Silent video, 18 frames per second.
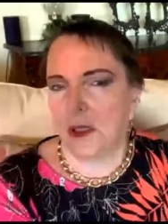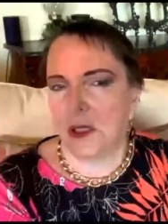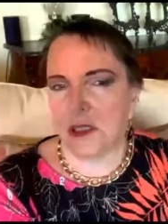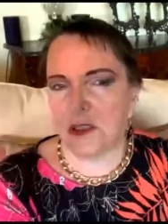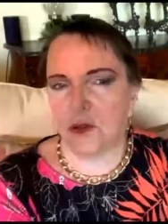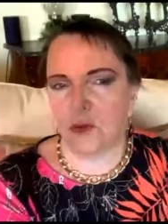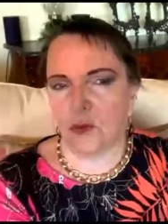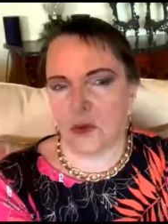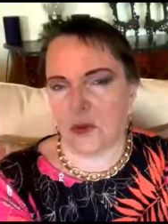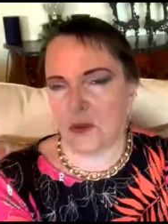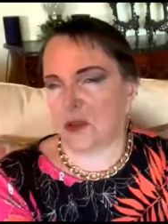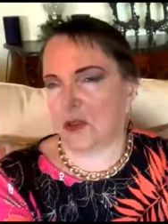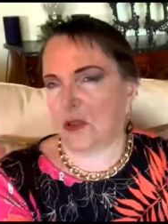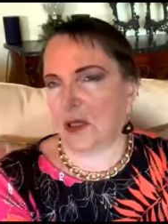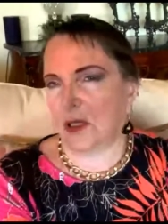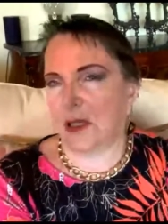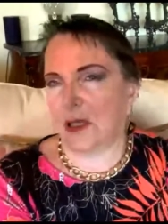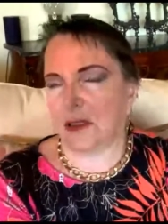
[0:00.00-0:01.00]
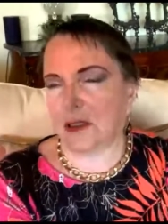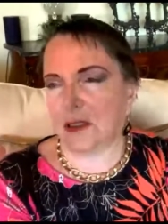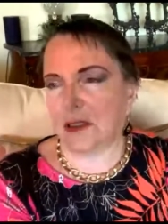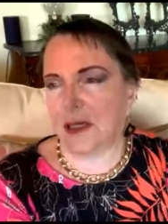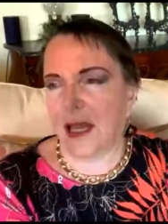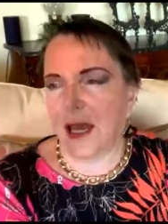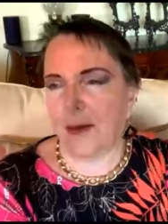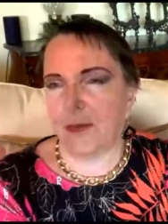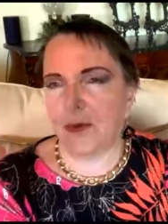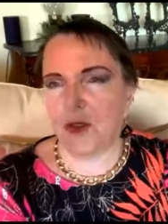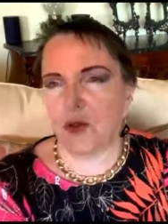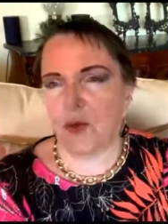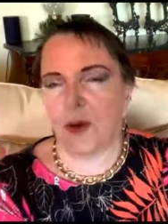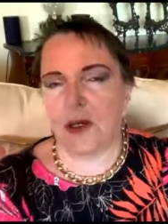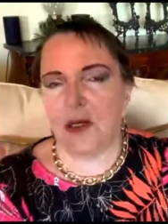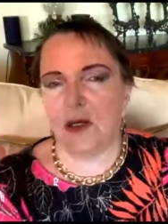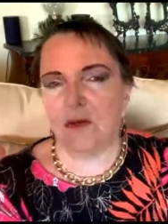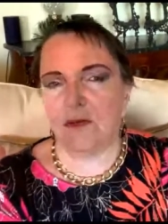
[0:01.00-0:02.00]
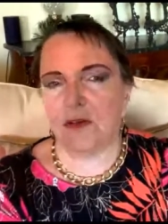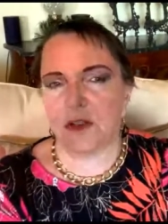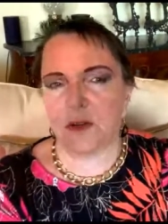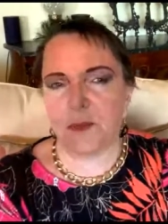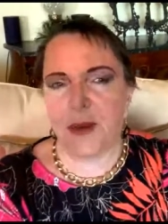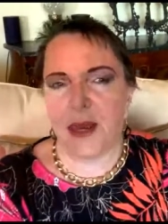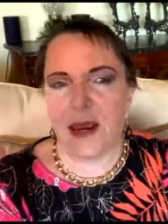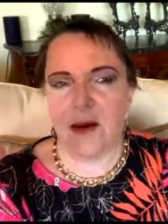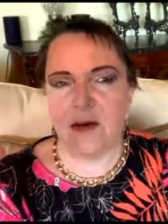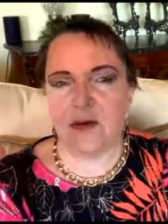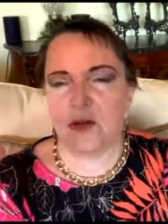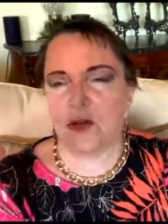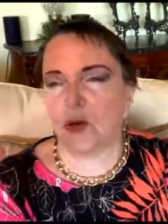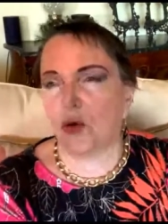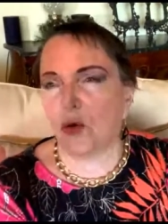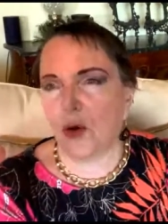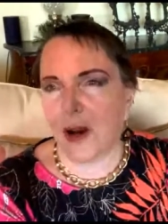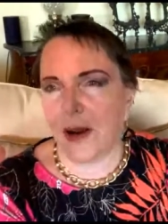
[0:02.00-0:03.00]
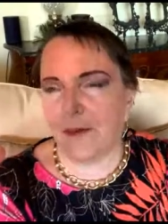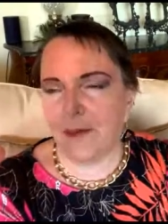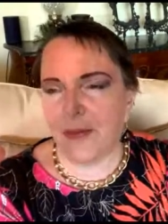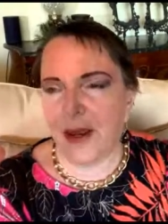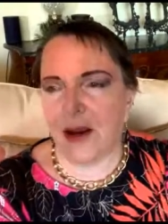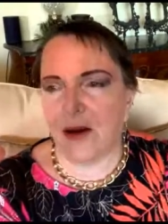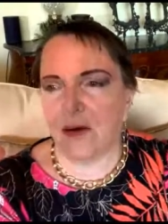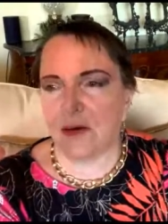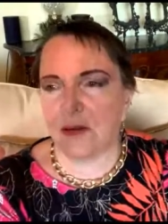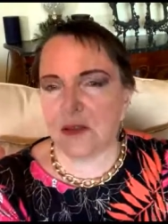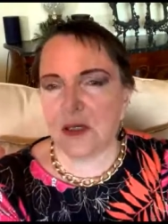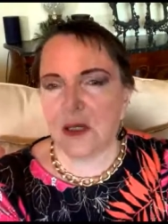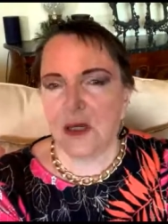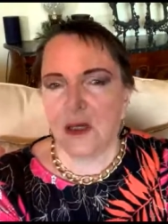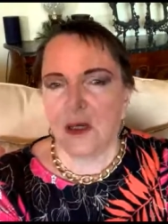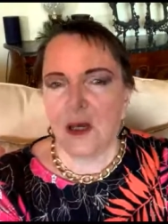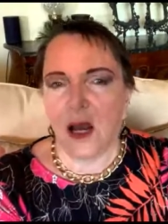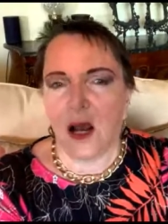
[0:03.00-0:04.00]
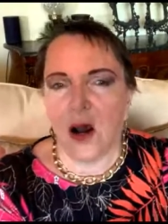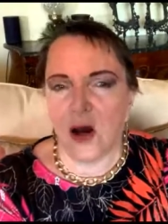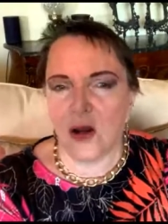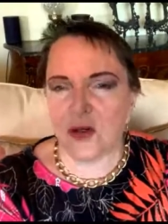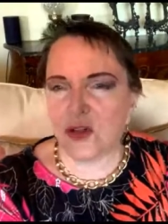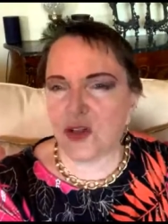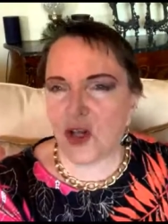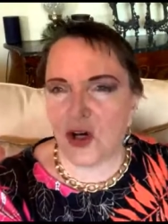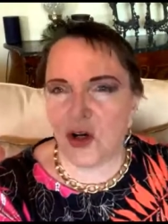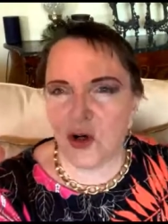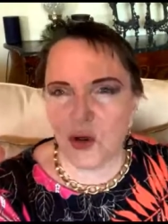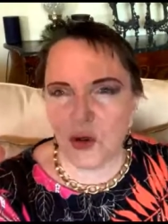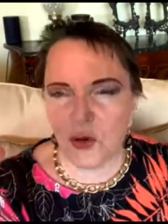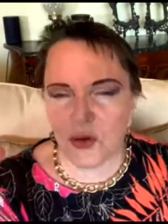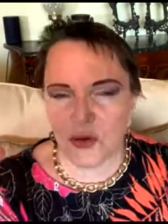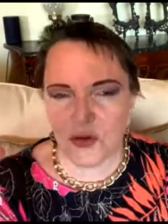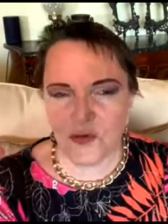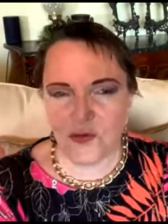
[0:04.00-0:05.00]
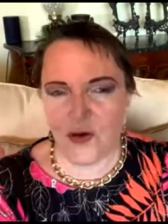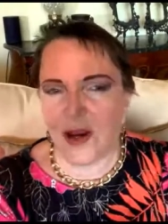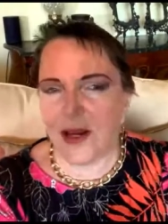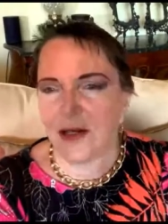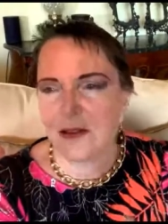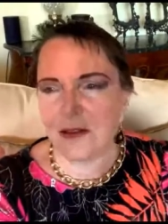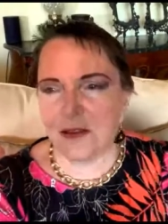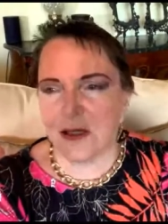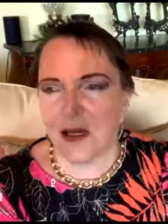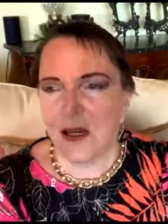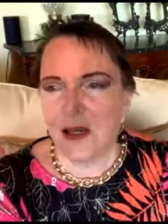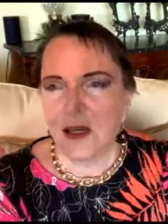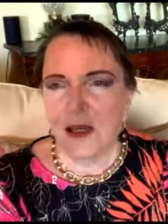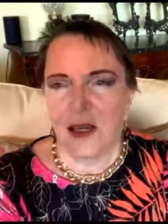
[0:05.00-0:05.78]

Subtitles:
It's the worst thing that can happen to any of us, parents or grandparents, aunts, uncles, friends.